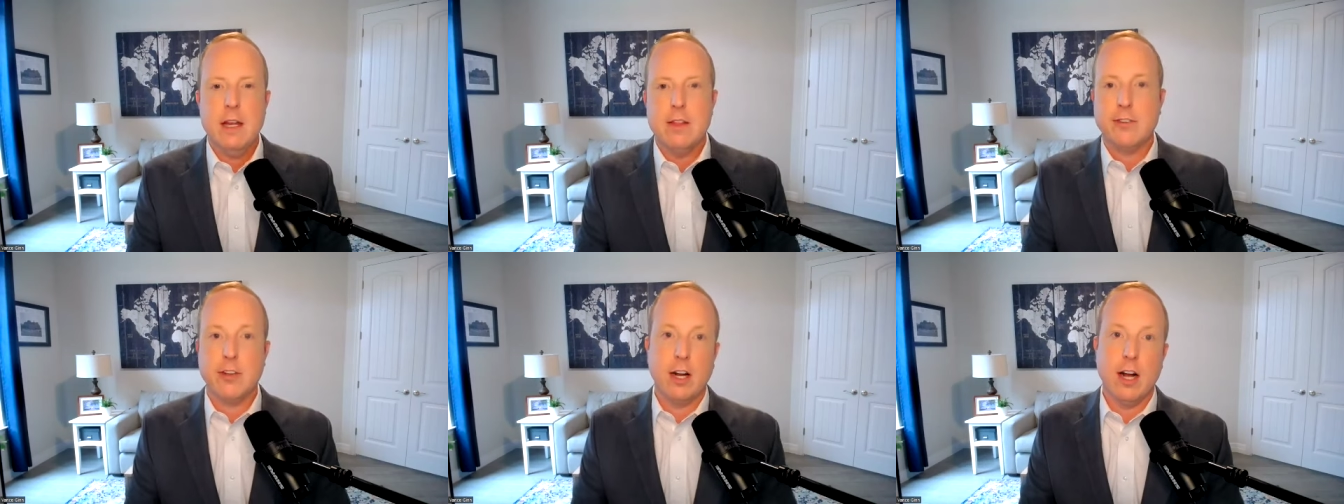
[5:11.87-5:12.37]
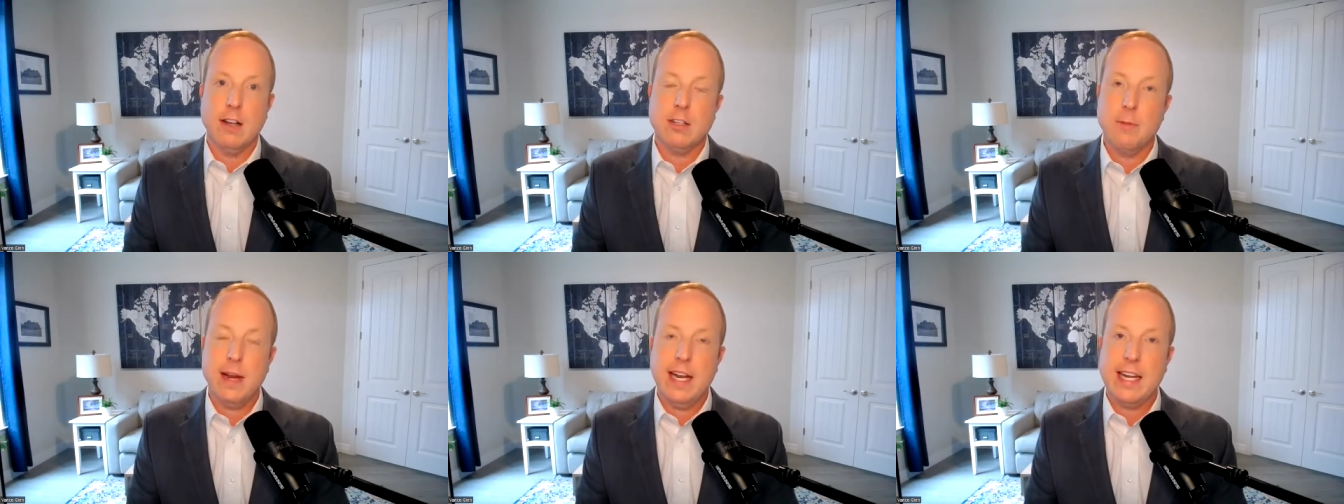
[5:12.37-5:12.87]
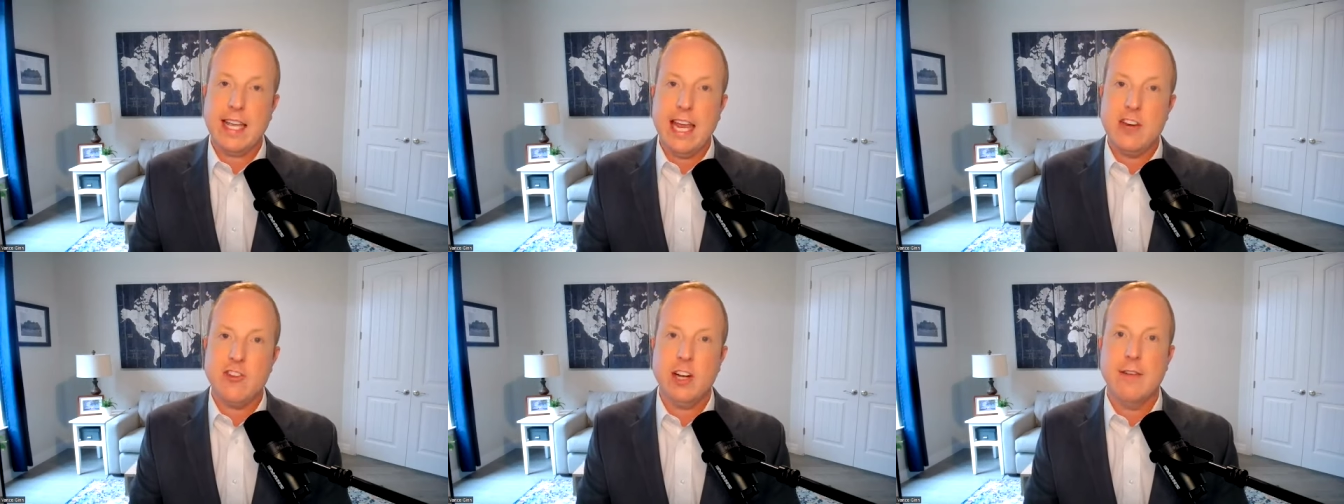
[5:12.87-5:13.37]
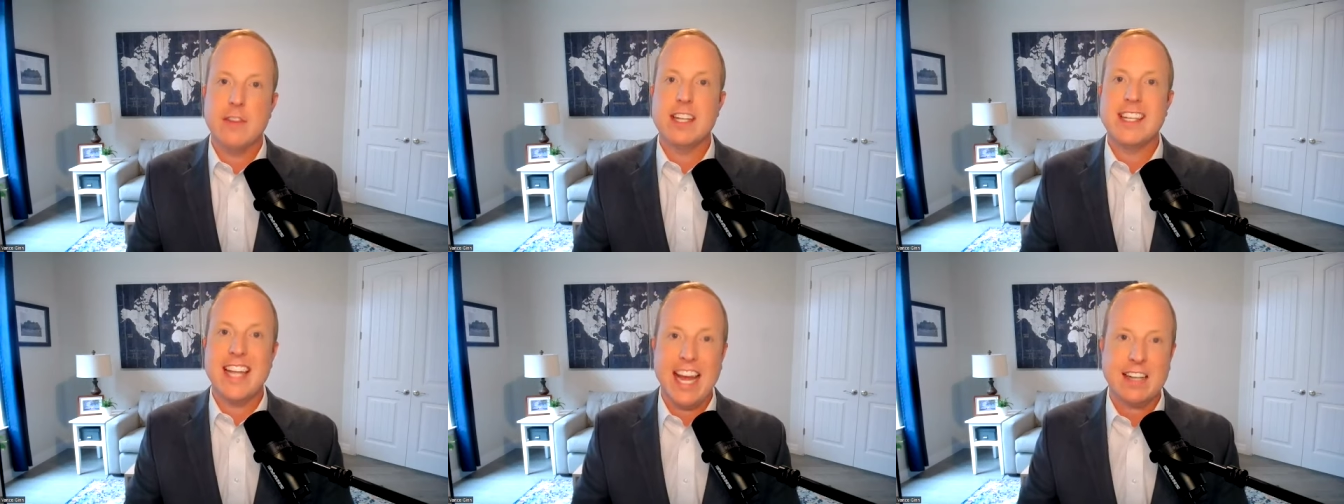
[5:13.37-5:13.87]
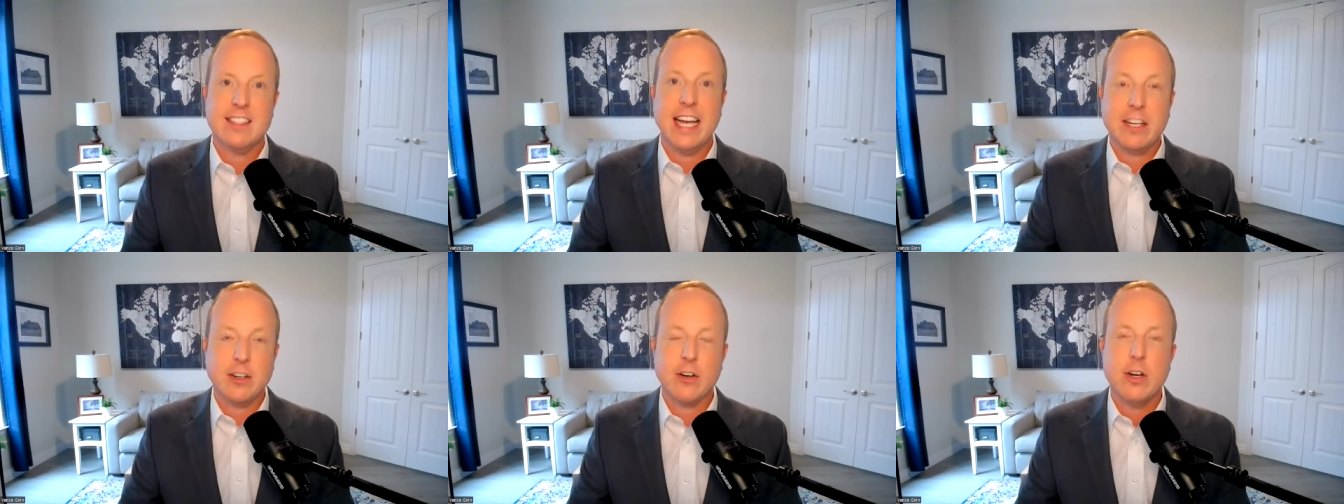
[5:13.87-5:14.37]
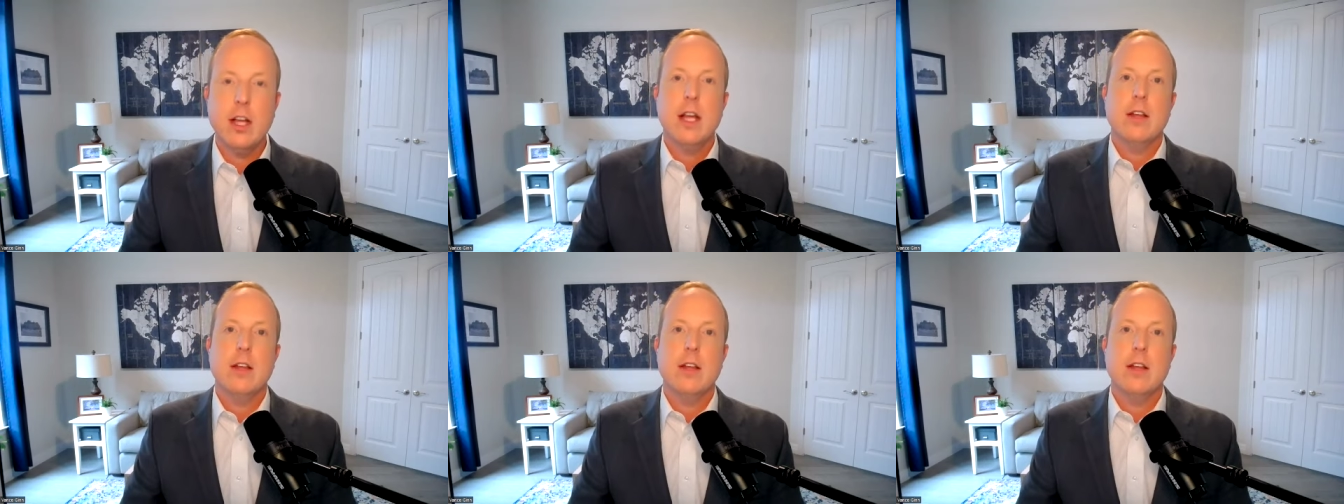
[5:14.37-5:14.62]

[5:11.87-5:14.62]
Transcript: This could also be an indication of the tech sector,